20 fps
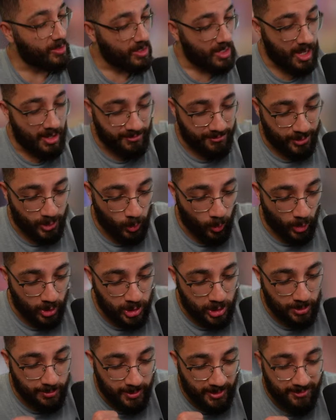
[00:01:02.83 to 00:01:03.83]
If you
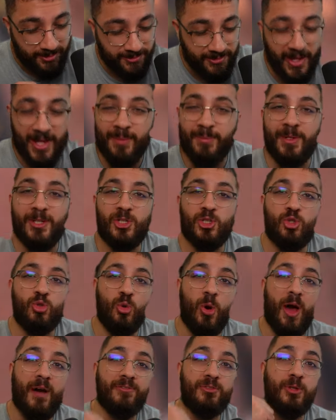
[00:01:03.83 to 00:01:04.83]
want to be famous,
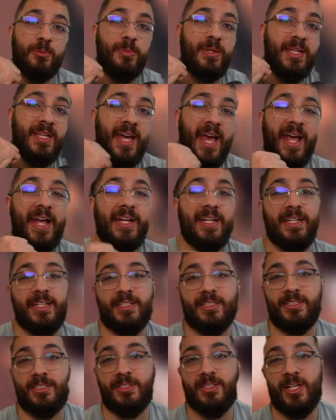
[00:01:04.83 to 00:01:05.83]
you have to be hated.